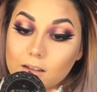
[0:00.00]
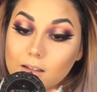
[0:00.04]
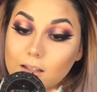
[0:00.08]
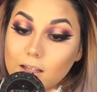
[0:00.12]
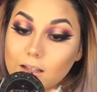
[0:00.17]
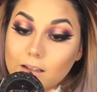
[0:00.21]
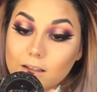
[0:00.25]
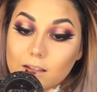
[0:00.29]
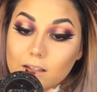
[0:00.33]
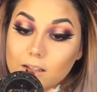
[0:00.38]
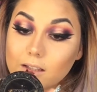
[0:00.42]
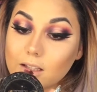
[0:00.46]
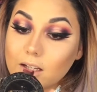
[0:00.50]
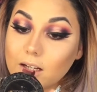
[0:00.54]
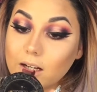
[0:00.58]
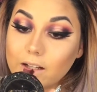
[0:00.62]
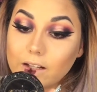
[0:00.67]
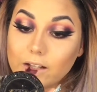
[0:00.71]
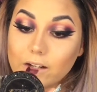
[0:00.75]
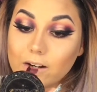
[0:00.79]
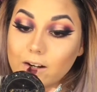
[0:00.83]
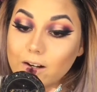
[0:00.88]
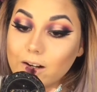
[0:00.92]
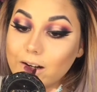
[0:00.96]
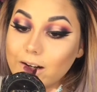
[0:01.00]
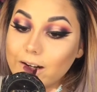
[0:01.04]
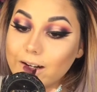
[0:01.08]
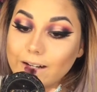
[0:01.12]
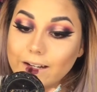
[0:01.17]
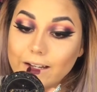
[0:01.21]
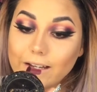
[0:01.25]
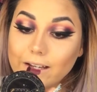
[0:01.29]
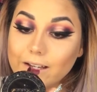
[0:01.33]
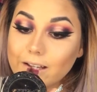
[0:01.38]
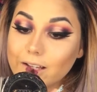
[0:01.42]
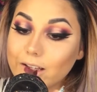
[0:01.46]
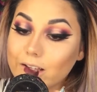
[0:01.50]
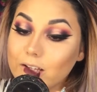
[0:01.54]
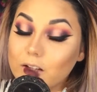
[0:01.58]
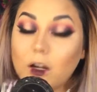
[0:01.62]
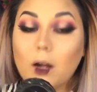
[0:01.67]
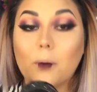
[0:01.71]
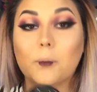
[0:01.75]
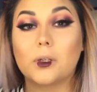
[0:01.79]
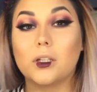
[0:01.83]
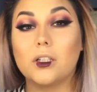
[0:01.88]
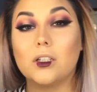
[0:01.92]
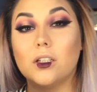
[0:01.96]
get this color on. So
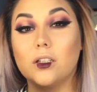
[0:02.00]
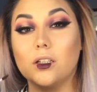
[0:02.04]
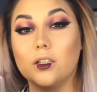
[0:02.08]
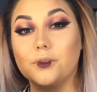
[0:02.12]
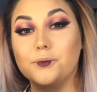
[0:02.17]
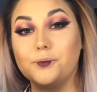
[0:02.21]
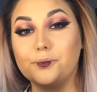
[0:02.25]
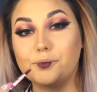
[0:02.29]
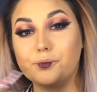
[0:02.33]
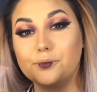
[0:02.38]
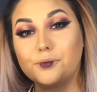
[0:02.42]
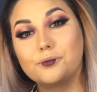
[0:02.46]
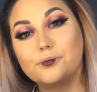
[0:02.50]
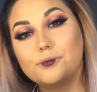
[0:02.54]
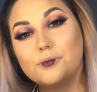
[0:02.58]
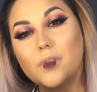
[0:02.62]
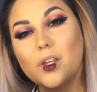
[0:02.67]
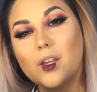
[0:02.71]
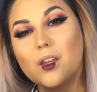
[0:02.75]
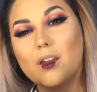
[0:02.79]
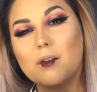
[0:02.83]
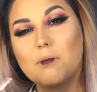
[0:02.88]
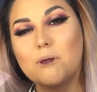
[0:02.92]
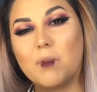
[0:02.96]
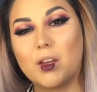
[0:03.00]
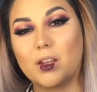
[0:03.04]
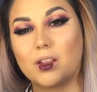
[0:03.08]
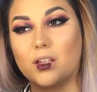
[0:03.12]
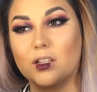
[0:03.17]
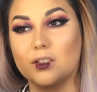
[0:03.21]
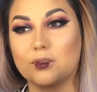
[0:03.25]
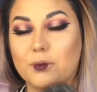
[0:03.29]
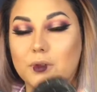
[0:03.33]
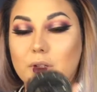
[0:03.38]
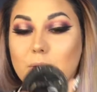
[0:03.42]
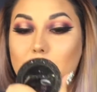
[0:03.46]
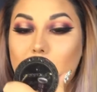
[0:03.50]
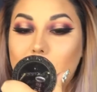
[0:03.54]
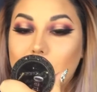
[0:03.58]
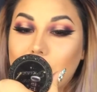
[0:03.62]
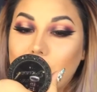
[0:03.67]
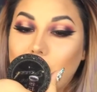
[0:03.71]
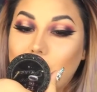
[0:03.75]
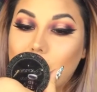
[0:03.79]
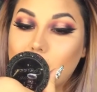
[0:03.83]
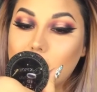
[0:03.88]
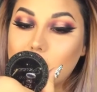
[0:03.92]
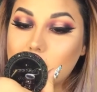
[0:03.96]
I'm gonna make this one a bit
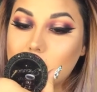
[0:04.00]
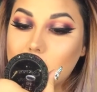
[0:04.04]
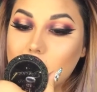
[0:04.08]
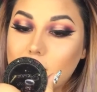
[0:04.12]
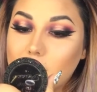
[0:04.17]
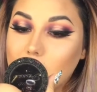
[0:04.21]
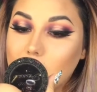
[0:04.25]
fast.